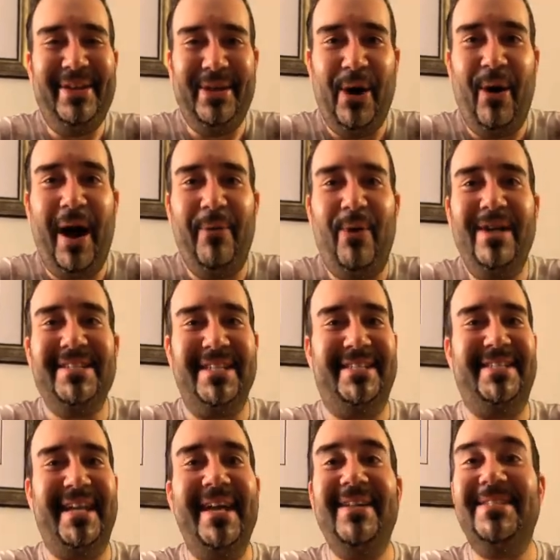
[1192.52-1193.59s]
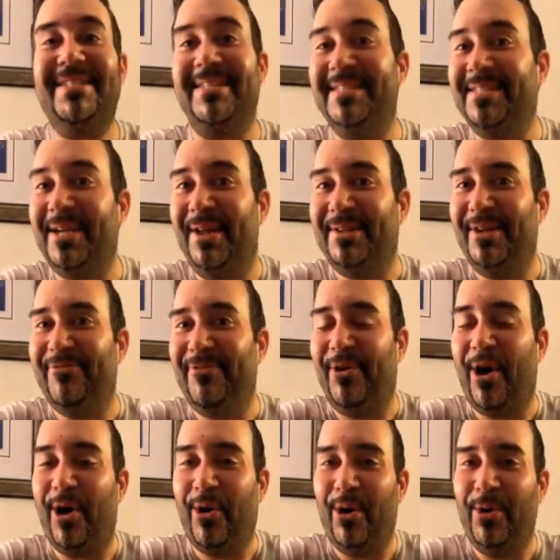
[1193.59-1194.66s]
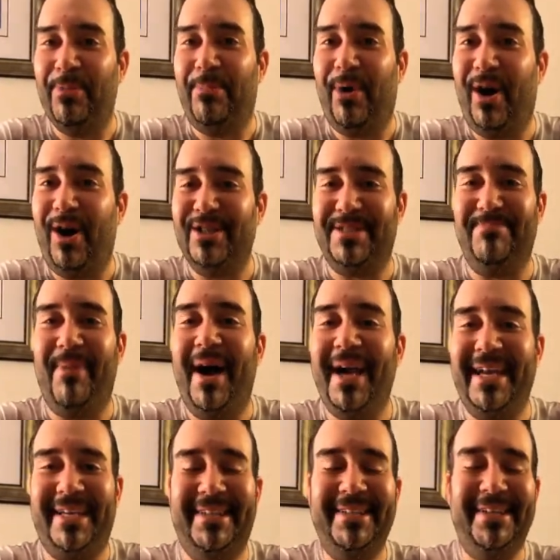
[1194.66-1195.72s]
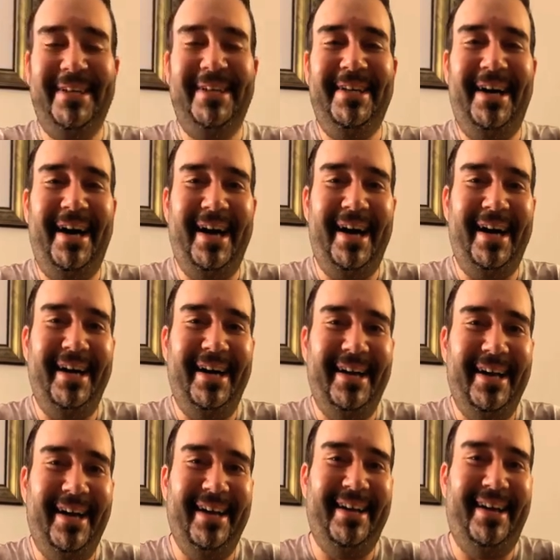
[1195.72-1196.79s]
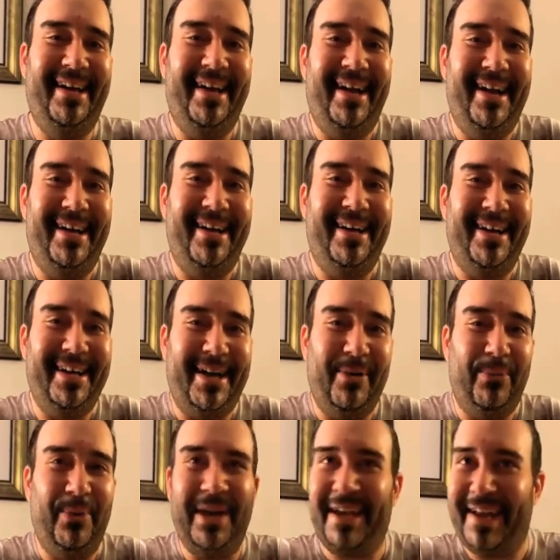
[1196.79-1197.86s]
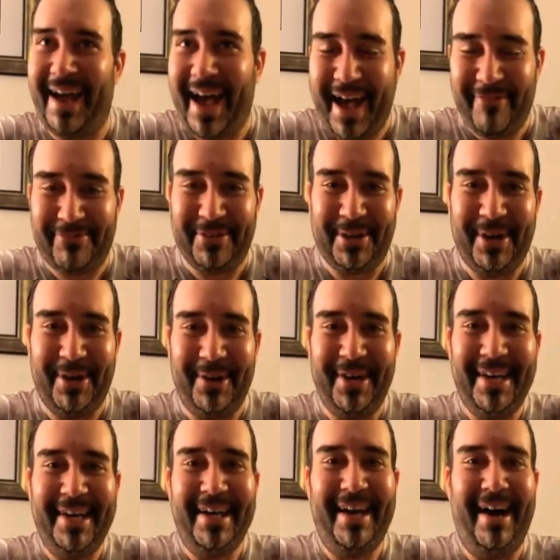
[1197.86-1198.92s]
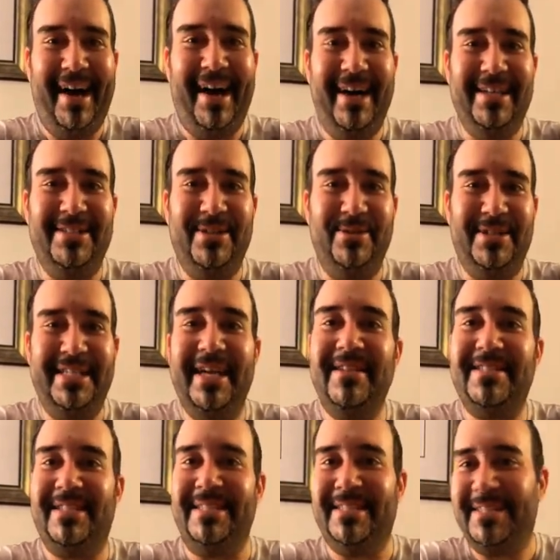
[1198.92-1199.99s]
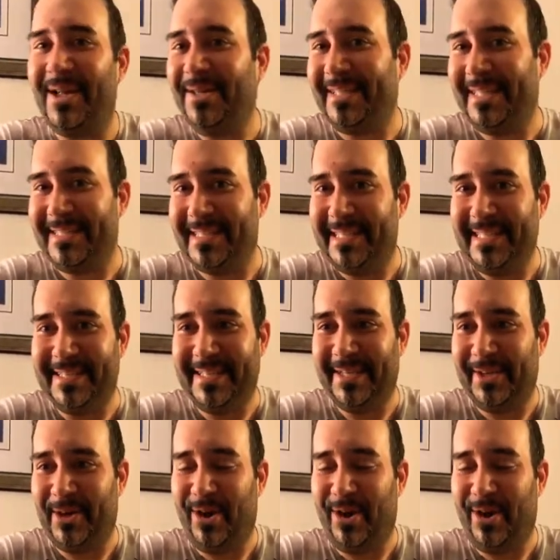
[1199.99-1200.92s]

You know, I was a sales consultant for our old boss, Mike, a week and a half ago. So sales consultancy is in the